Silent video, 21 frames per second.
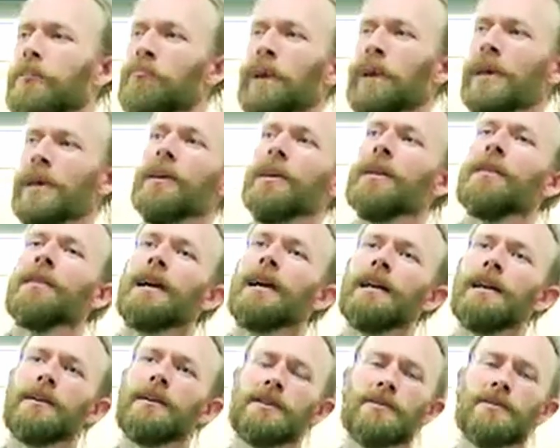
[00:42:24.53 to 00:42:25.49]
billion
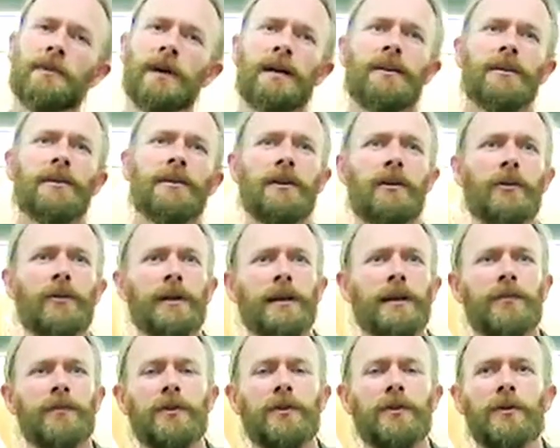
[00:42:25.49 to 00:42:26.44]
light years away, you're only
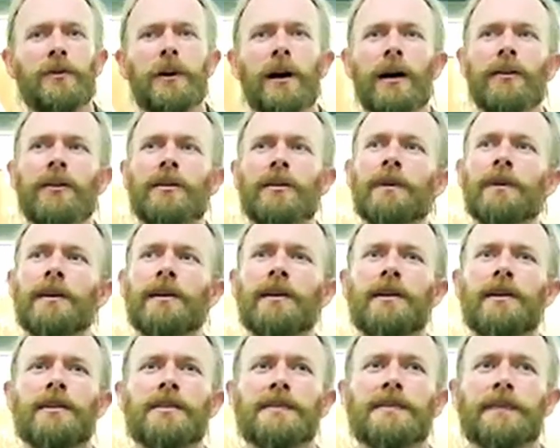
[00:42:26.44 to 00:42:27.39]
a few 100 million
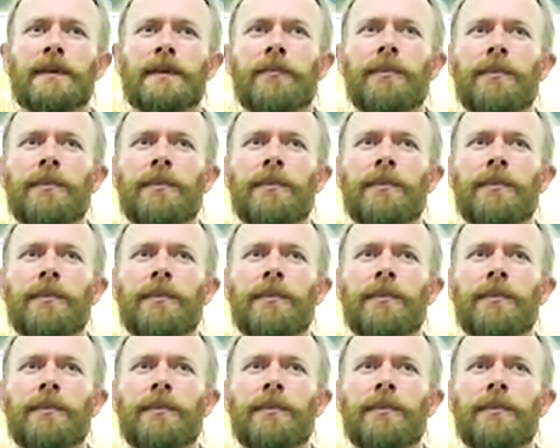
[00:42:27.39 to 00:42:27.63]
years from the